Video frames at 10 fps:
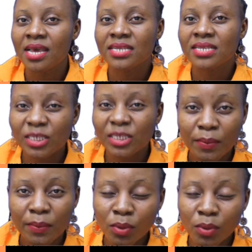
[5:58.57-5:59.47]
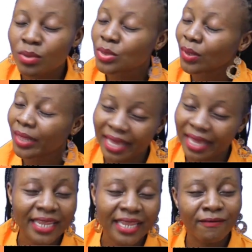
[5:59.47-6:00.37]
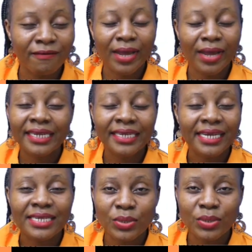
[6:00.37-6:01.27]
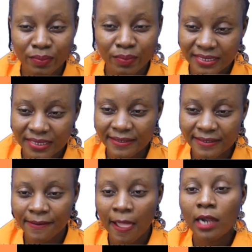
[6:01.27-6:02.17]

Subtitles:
Such people also, they can give you ideas on business.